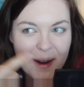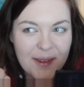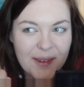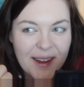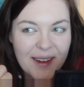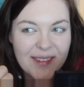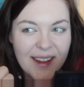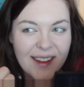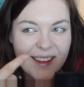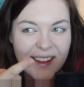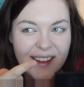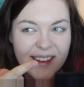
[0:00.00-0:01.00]
by the way, I'm
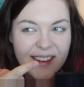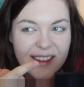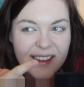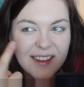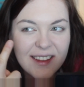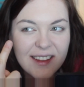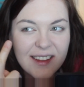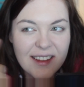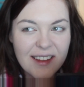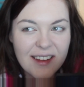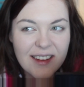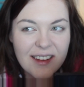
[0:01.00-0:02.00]
not like,
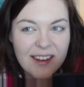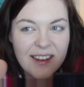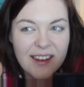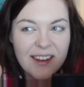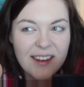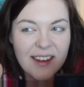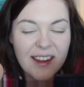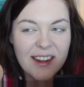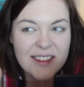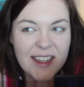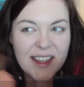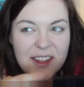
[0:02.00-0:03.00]

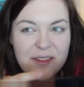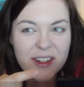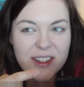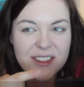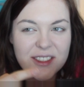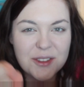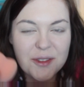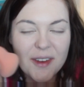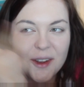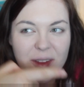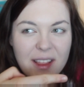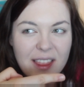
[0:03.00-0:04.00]
and it's like inverted too, so if
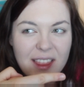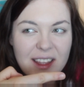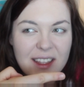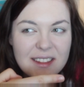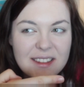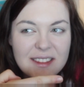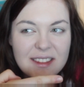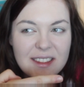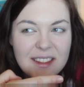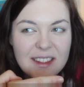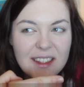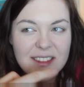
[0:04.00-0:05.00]
I go like this,
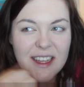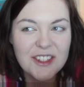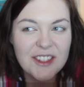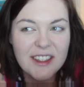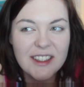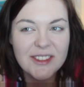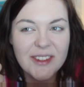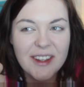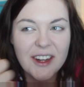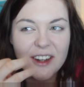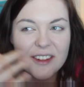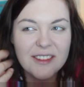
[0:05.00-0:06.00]
it's actually this way,
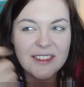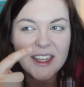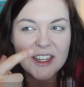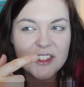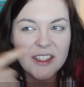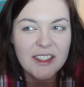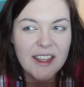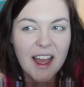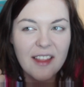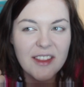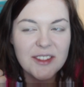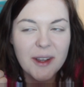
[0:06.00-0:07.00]
or it's actually,
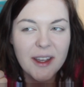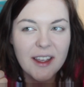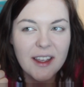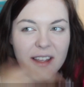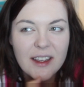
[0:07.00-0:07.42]
yeah, this way.